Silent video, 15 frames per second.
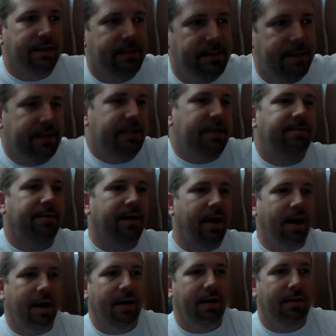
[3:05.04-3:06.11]

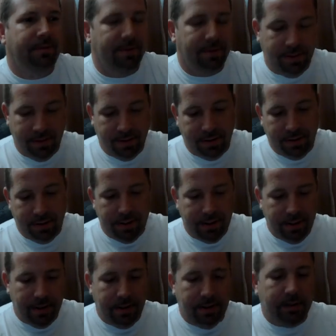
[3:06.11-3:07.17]
65,
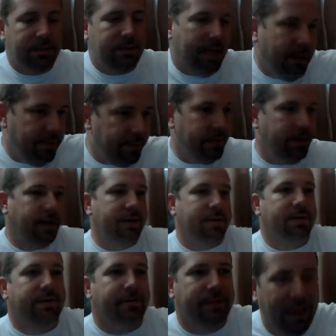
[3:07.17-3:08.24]
70,
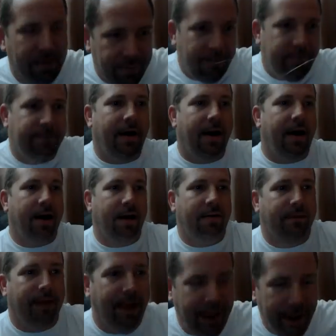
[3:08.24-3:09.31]
75,
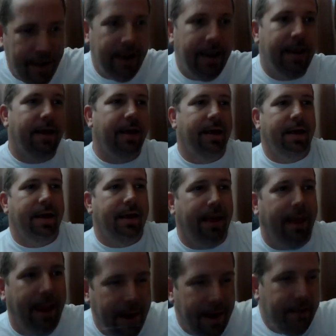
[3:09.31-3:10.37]
80,
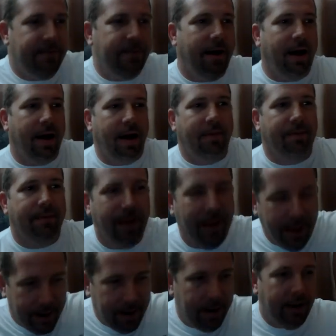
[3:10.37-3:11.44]
85,
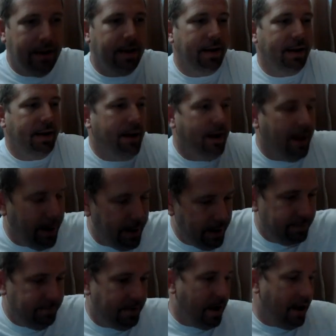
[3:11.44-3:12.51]
90,
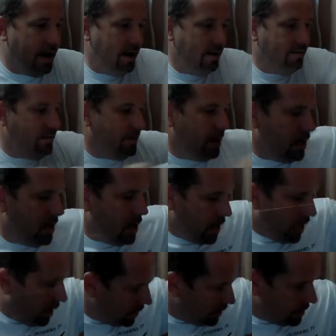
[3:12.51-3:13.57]
95,
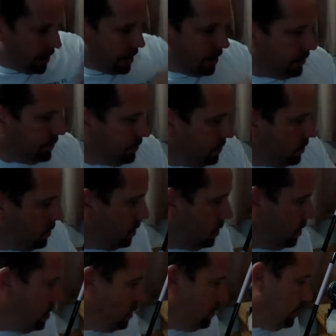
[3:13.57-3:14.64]
hundo,
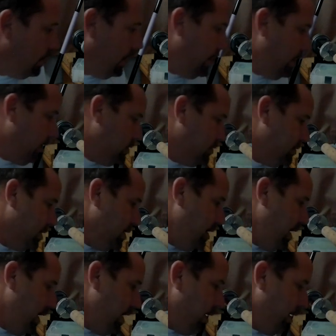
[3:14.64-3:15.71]
right? So
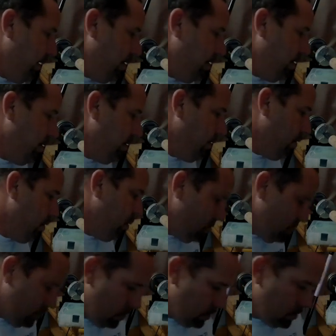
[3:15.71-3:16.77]
then
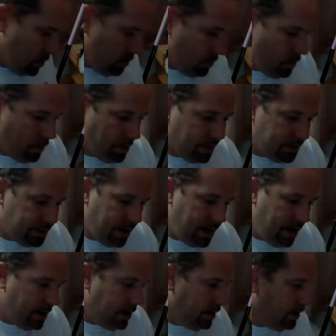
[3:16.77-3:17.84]
we're going
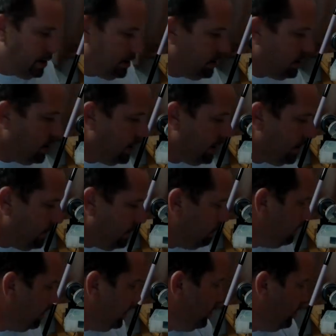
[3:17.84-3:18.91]
to cut it,
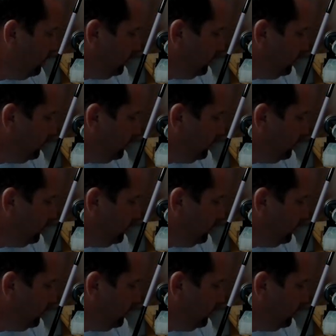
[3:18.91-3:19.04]
boom.